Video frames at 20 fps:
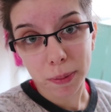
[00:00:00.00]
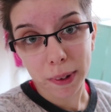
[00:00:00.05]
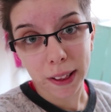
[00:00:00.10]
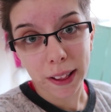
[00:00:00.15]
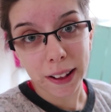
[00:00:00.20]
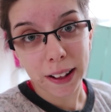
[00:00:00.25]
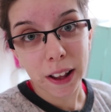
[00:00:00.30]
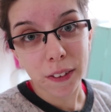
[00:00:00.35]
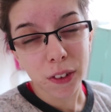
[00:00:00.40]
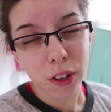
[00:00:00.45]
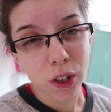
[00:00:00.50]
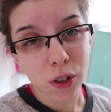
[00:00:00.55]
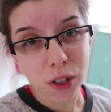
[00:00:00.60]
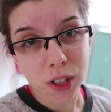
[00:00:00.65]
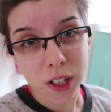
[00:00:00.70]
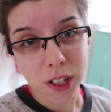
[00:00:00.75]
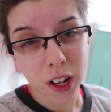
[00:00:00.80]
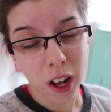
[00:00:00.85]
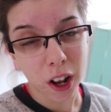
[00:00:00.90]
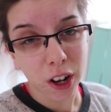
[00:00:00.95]
I mean, they never
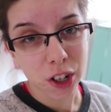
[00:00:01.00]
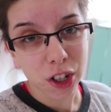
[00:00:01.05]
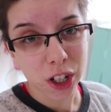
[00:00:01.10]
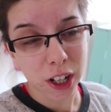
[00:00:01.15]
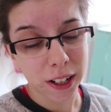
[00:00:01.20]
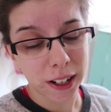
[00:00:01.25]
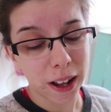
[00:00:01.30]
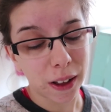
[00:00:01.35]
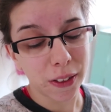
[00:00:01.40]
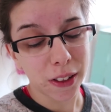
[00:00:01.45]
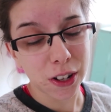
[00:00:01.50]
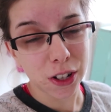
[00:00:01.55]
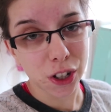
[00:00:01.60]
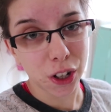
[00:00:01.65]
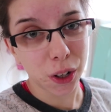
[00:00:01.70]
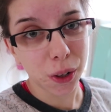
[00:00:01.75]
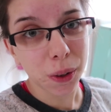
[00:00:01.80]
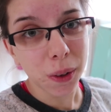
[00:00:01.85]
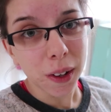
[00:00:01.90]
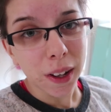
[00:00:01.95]
used to touch and now they
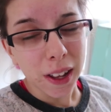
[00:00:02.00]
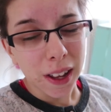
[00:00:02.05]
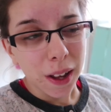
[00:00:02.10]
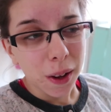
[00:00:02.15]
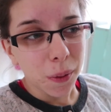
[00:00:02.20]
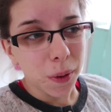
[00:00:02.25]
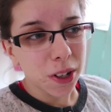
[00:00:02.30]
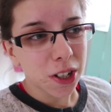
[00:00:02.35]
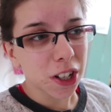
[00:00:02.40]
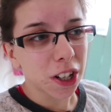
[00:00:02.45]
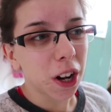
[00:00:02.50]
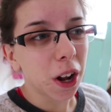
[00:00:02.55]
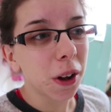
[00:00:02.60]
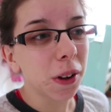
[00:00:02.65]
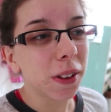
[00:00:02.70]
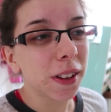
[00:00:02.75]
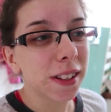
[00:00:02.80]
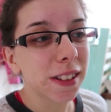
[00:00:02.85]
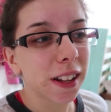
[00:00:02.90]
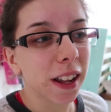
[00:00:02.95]
do, which I
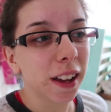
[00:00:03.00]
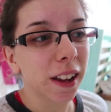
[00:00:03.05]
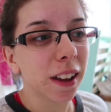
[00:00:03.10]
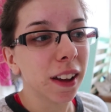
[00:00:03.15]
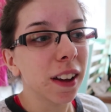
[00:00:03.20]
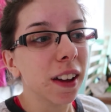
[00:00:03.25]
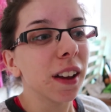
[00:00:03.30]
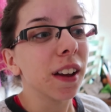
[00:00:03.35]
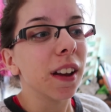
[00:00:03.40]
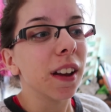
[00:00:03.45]
know it's like